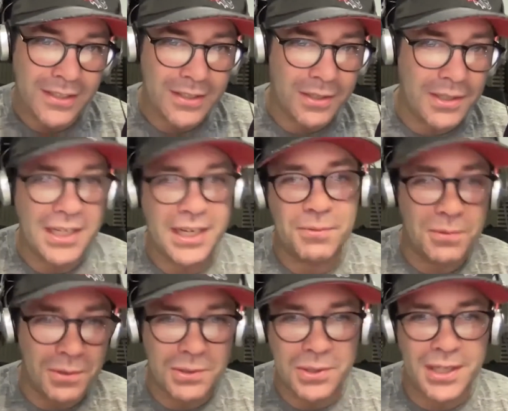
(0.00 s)
So yeah,
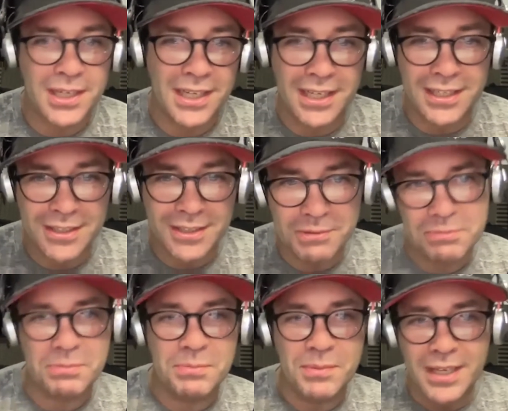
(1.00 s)
we're all trying to get
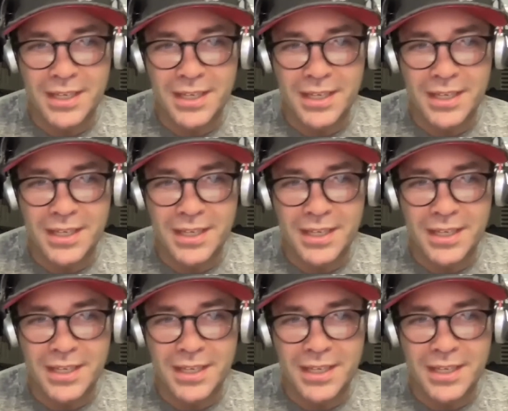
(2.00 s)
to